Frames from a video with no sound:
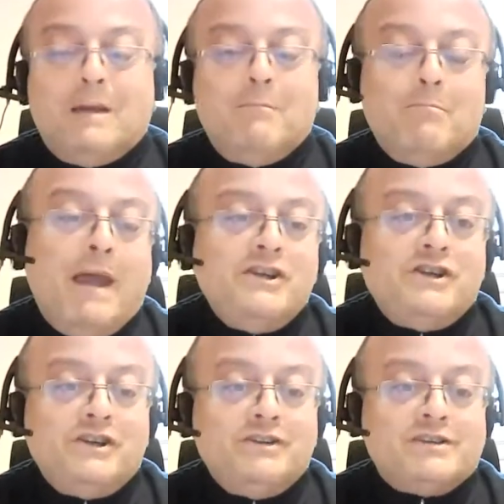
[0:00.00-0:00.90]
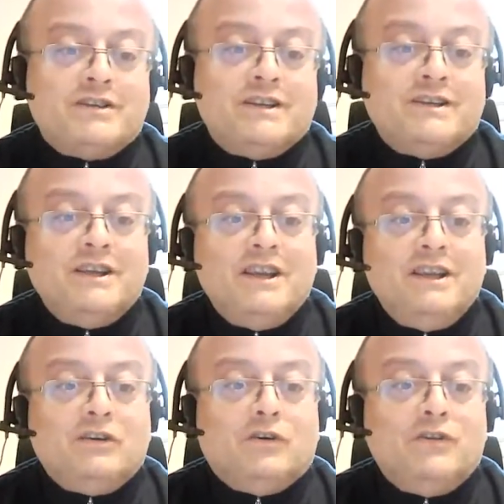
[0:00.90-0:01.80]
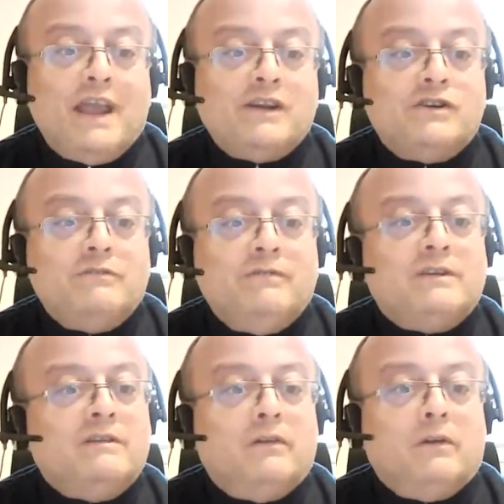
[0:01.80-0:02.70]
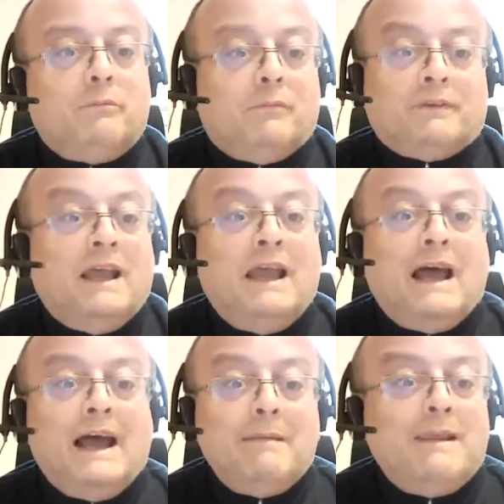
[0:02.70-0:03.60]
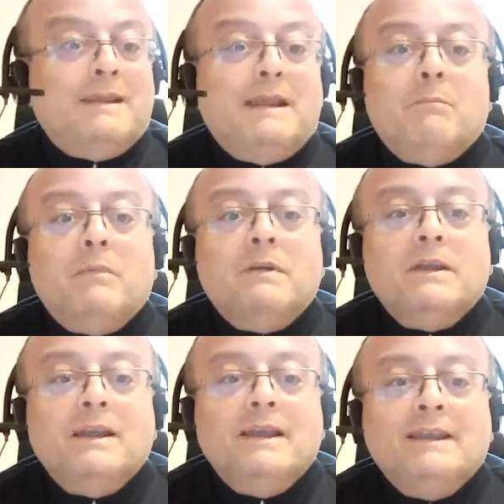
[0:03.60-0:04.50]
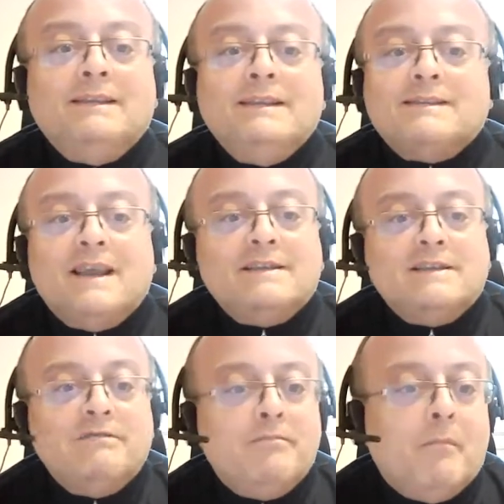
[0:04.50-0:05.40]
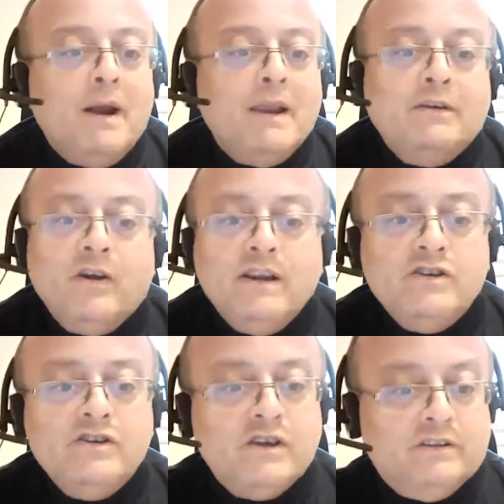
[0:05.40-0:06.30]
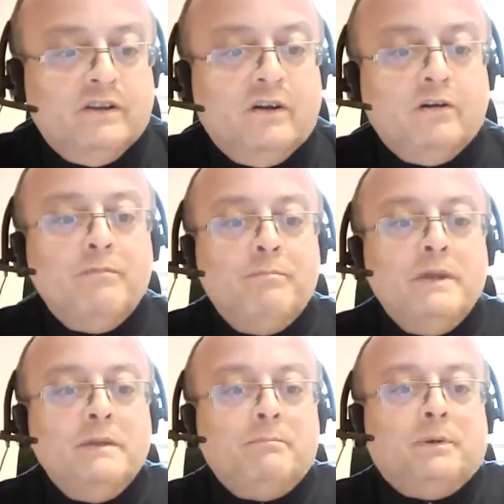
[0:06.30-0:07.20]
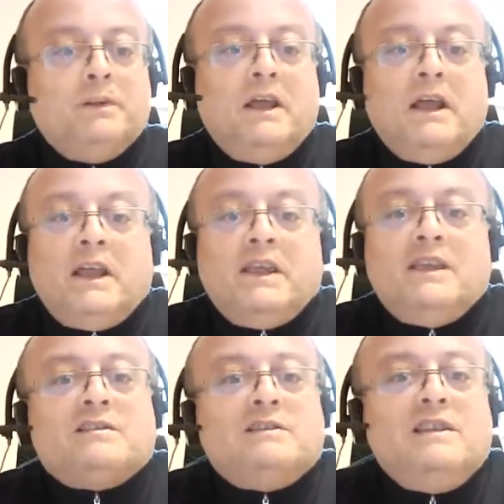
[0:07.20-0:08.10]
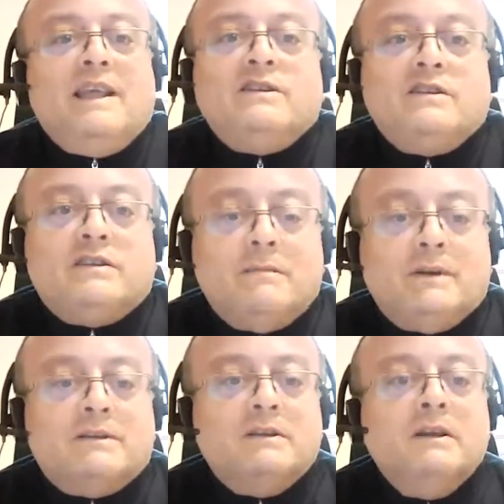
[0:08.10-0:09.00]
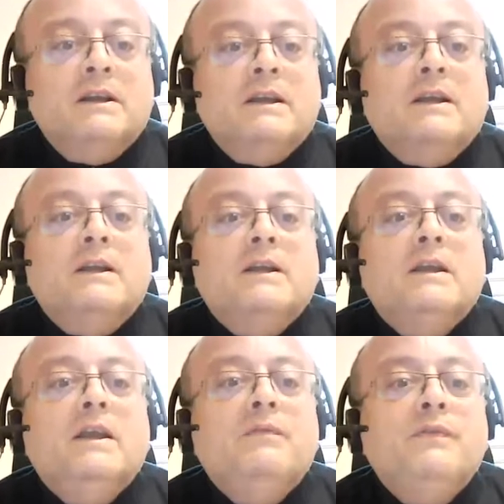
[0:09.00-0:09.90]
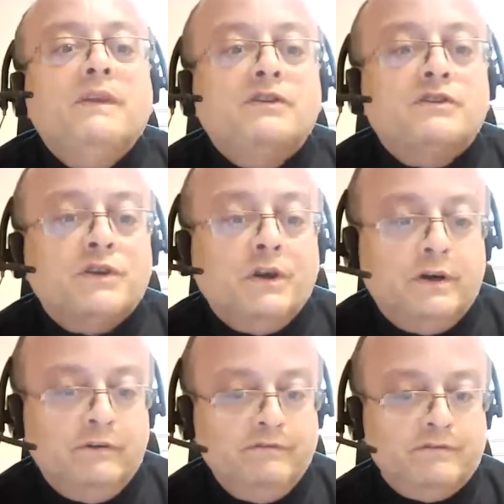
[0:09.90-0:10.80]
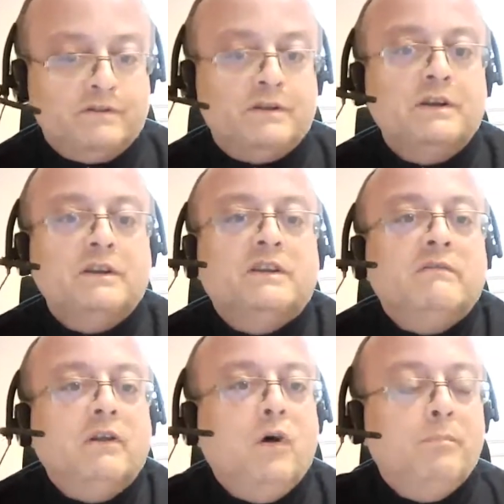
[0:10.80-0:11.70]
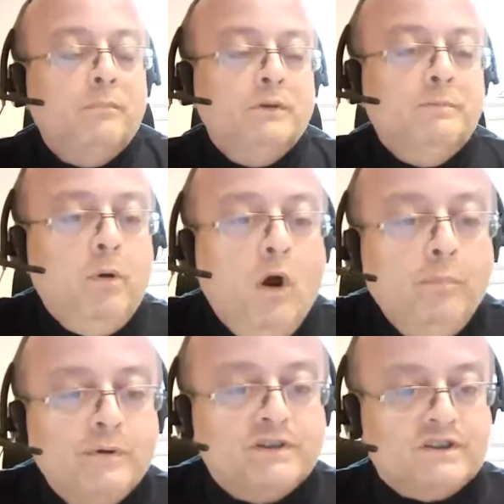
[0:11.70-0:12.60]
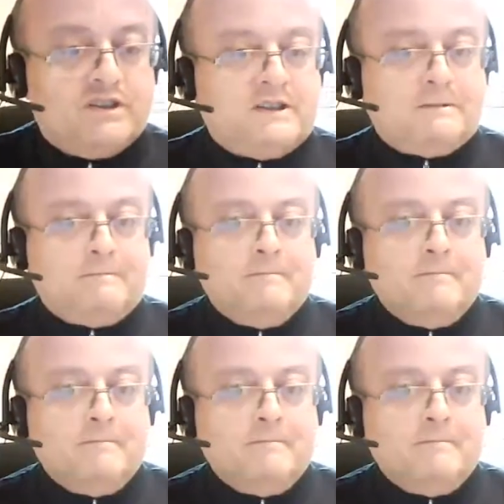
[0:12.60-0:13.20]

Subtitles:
mentions it in connection with development. I mean, it is as if migration of people is legitimate if it serves development purposes.